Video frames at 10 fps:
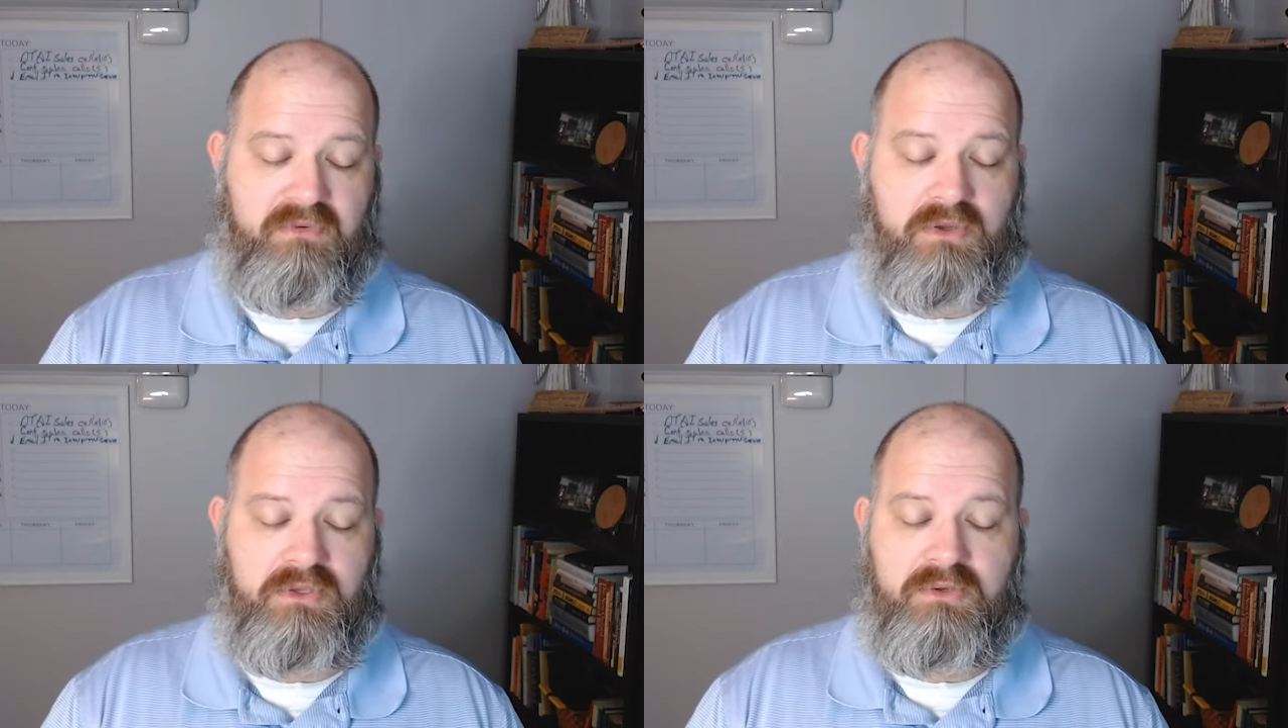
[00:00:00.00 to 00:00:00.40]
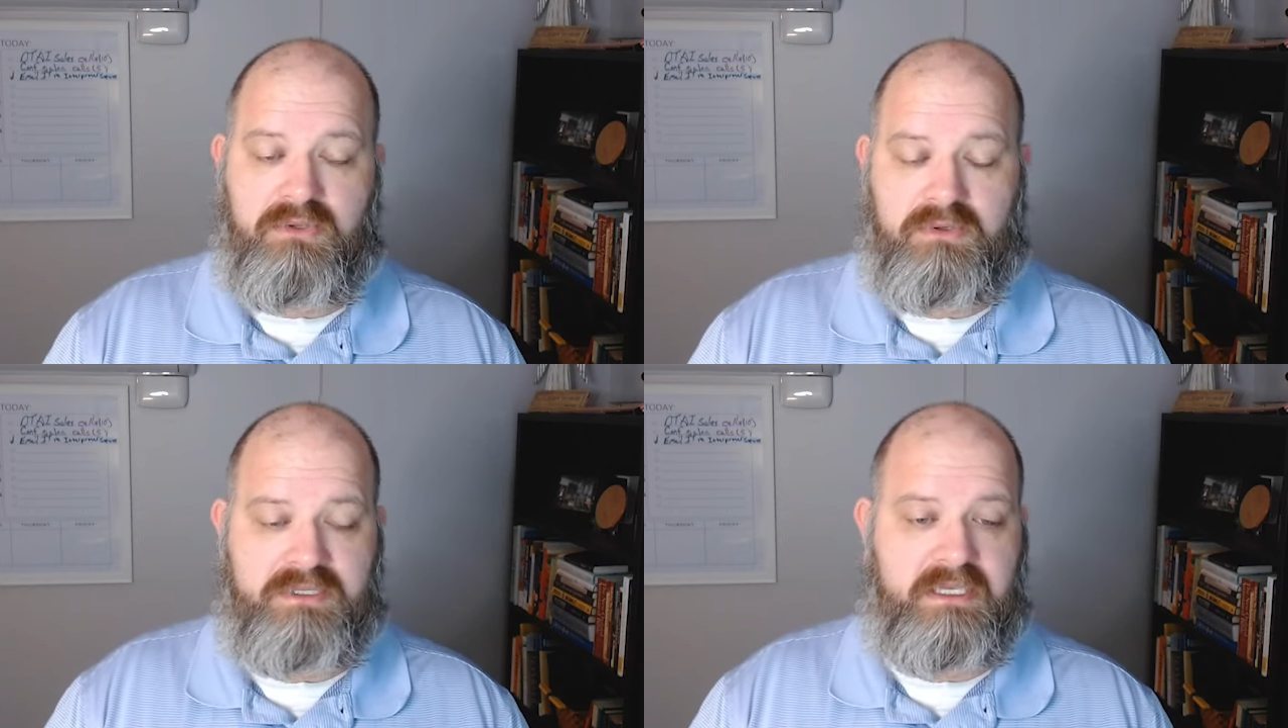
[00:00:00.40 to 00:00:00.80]
are you
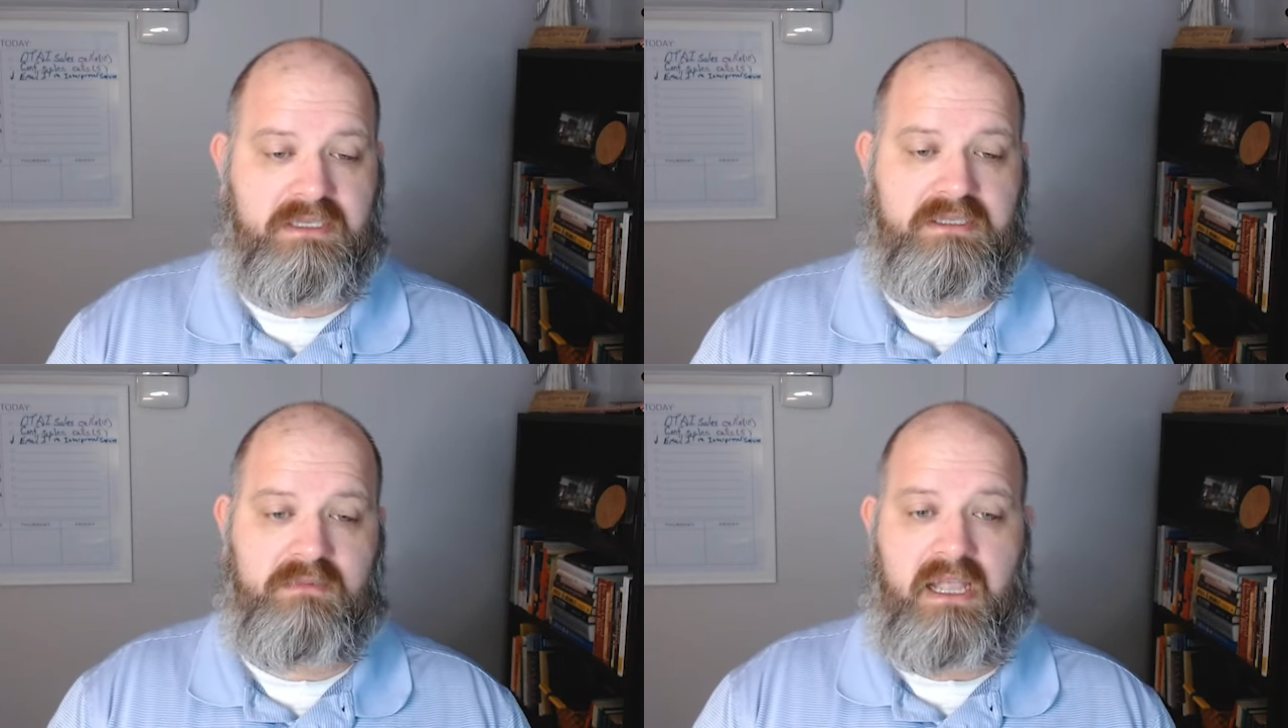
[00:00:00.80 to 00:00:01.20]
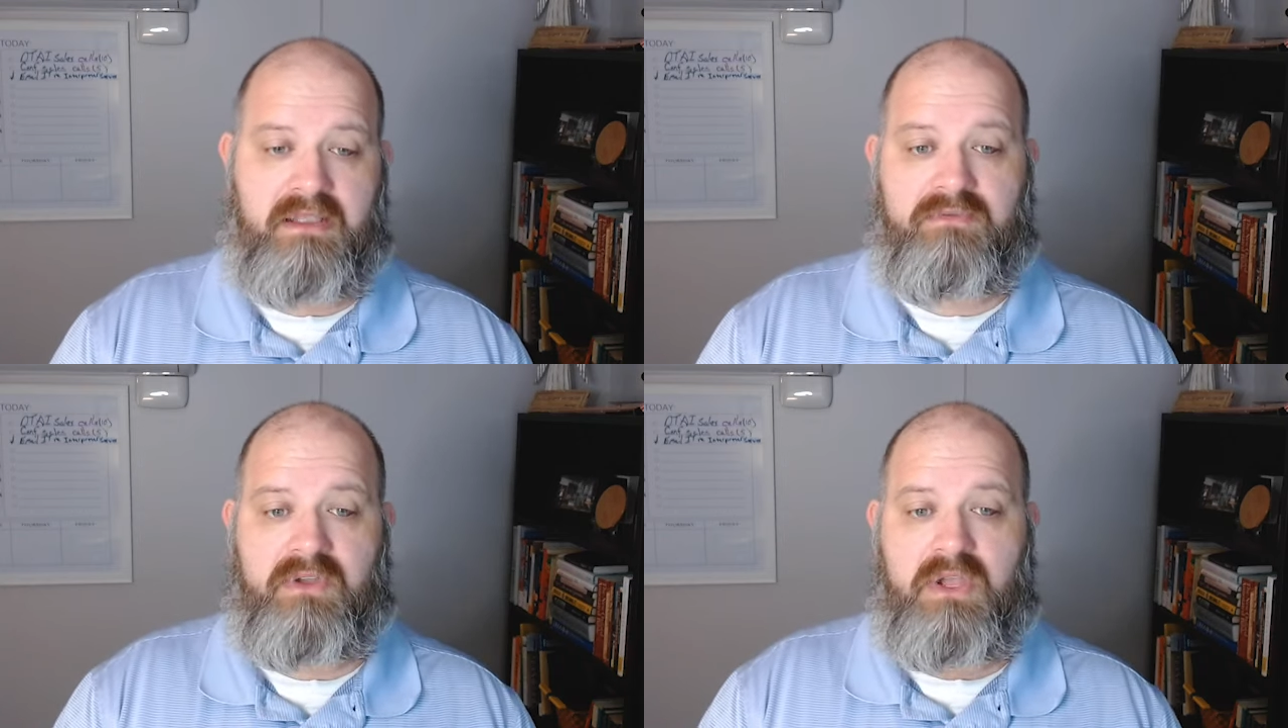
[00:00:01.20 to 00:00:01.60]
using some kind
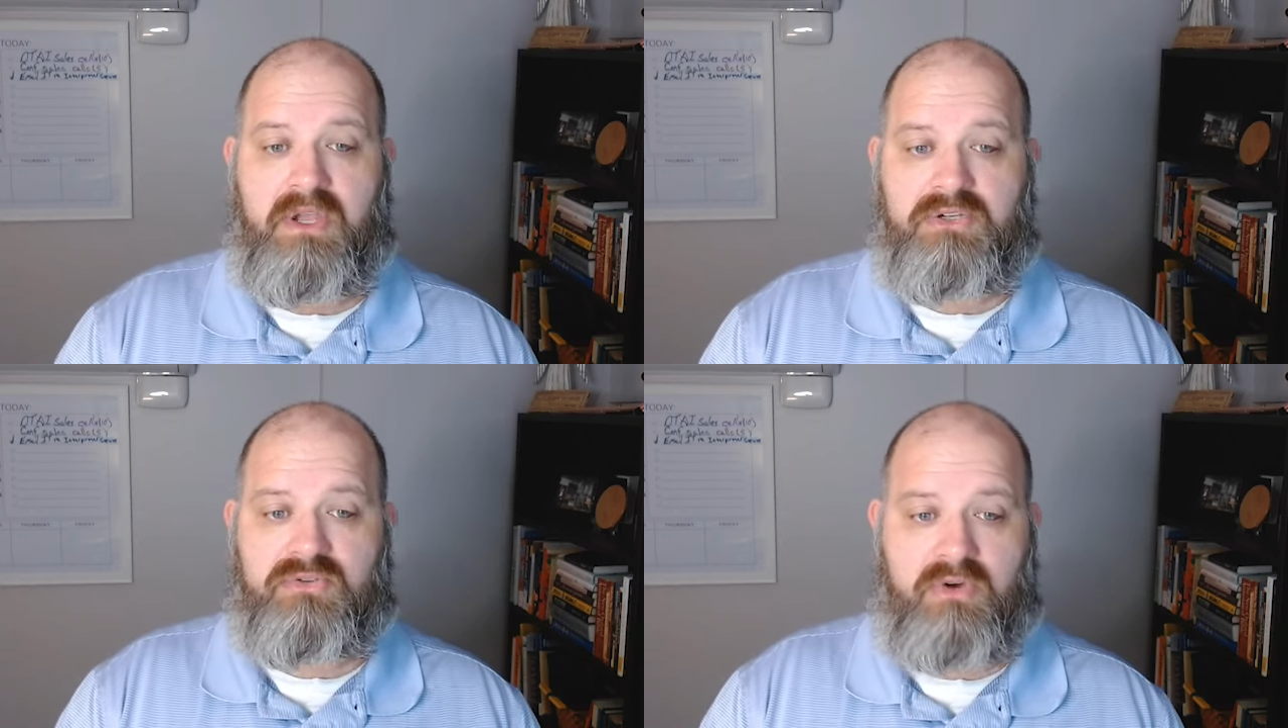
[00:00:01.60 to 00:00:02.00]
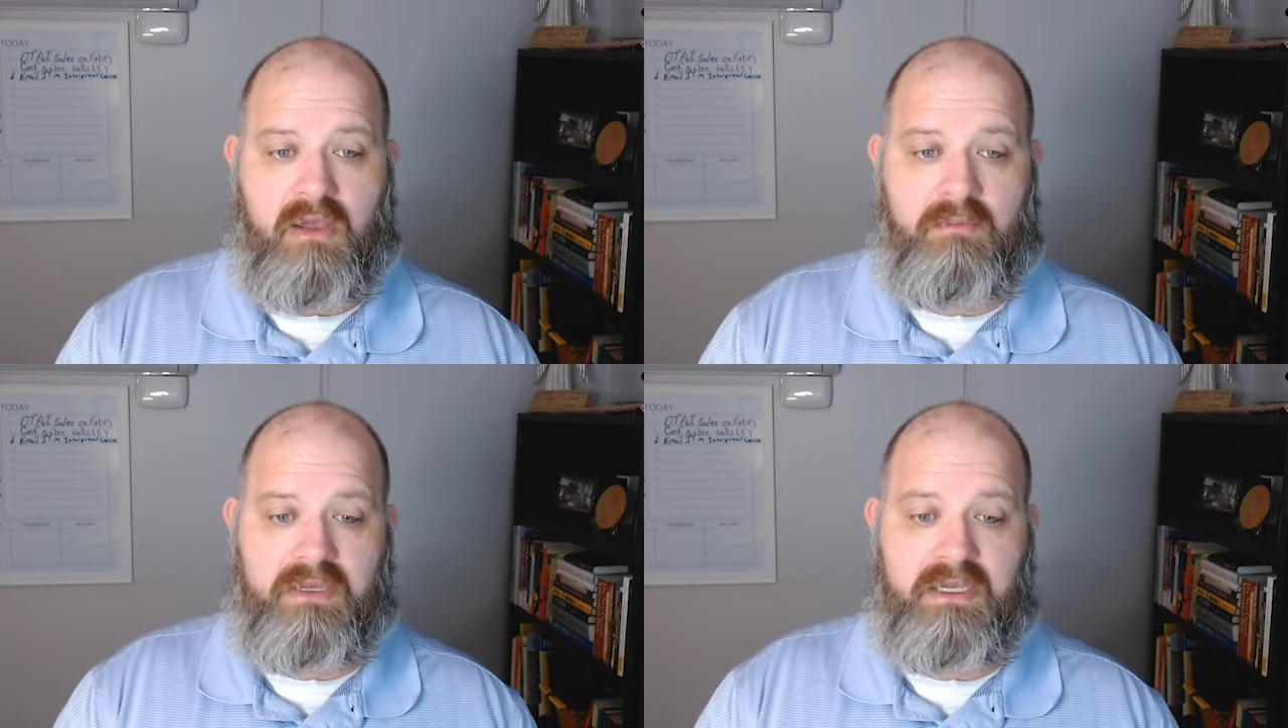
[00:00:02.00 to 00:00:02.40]
of
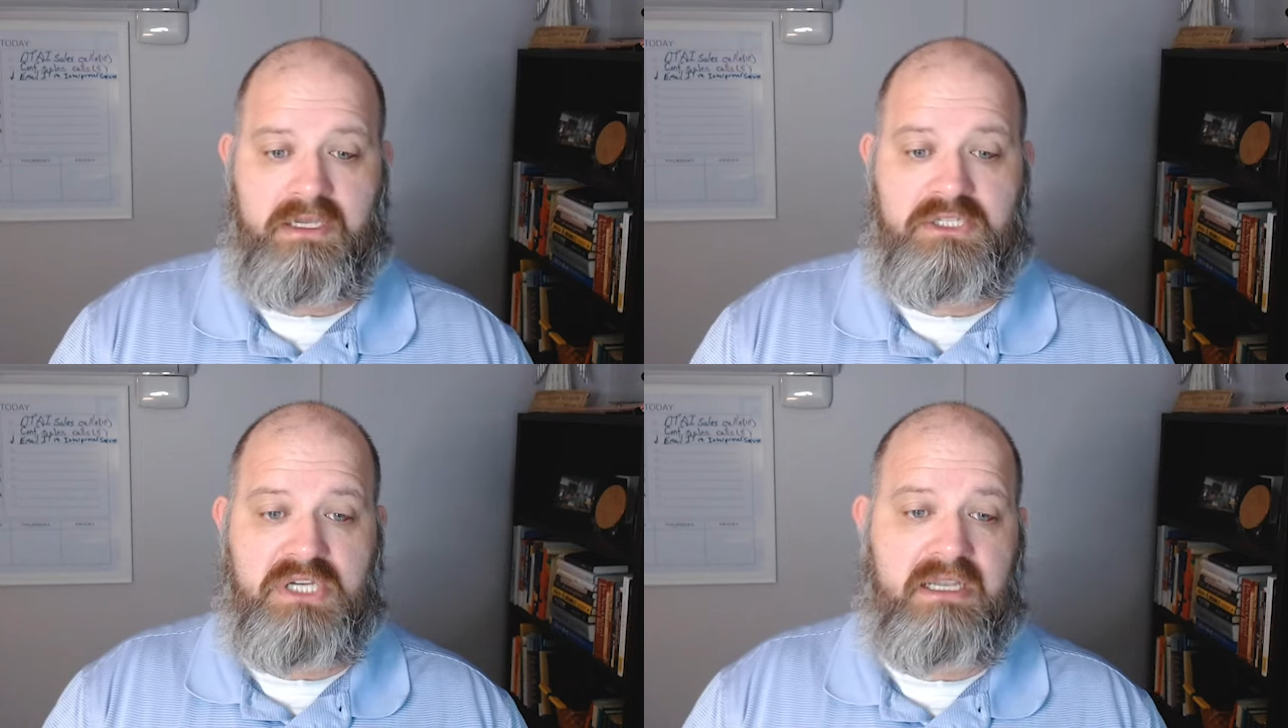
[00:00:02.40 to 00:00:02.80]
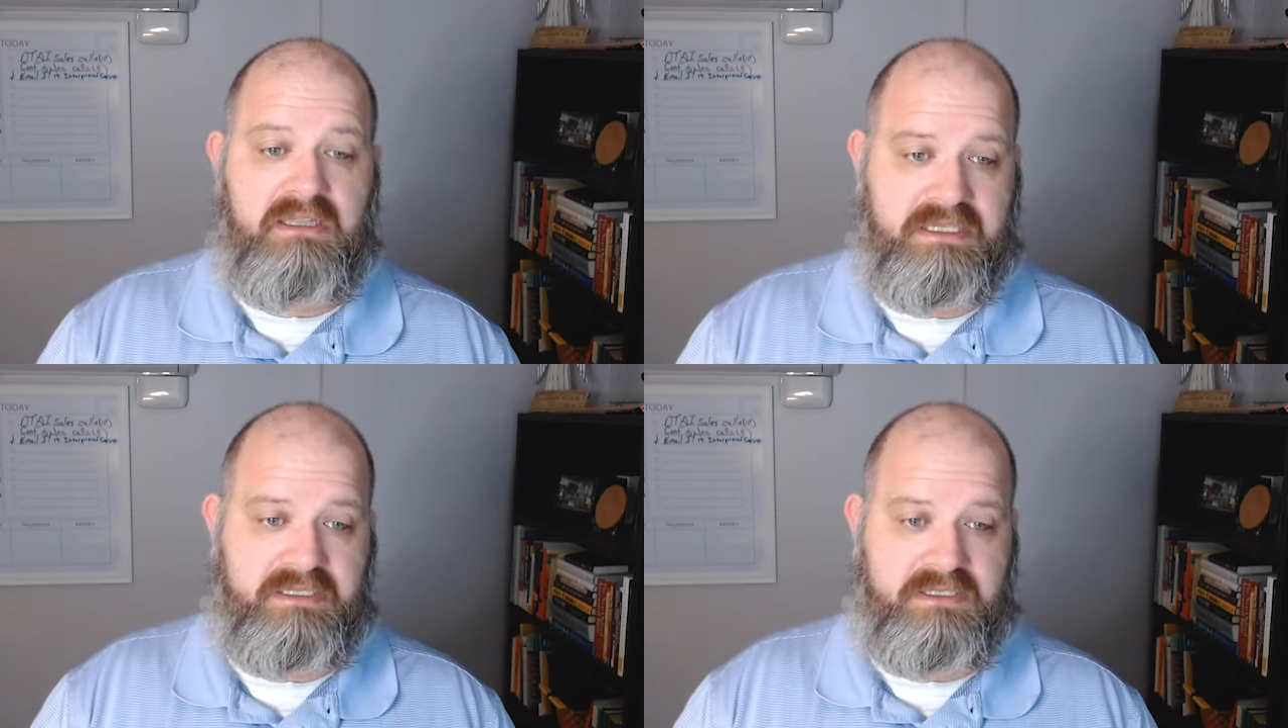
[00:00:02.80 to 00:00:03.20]
trauma
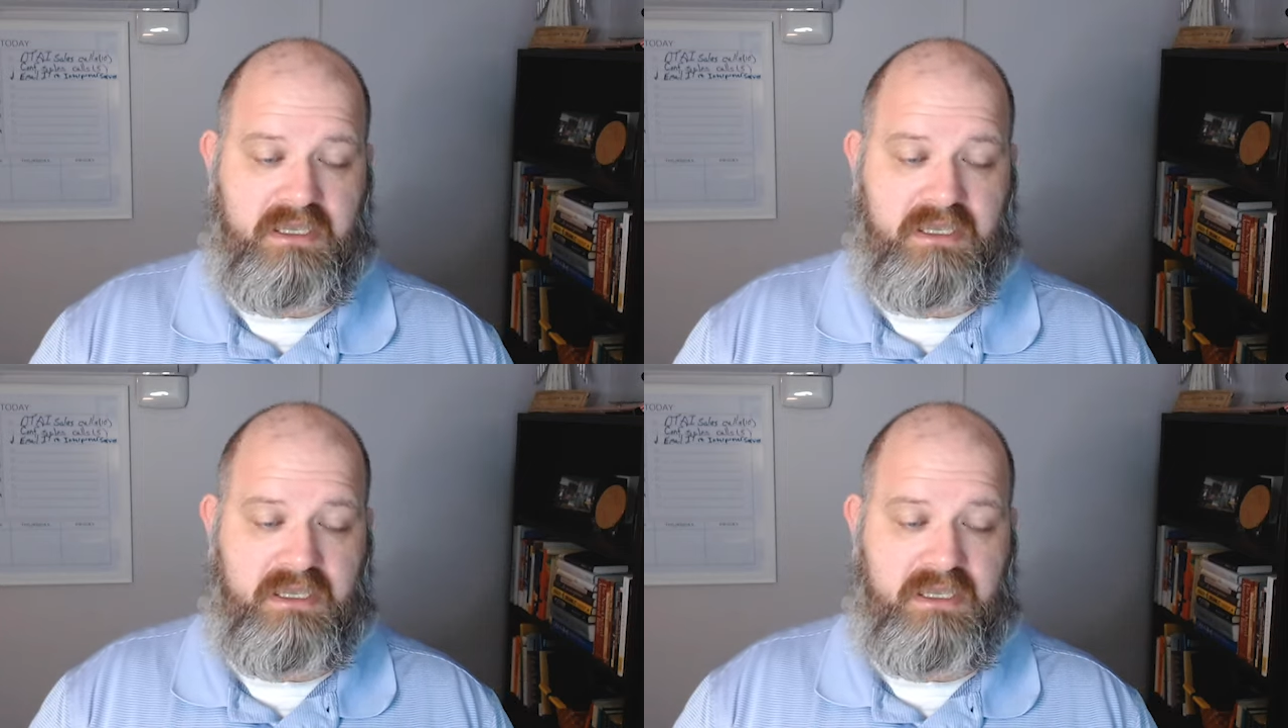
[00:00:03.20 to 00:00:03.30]
checklist,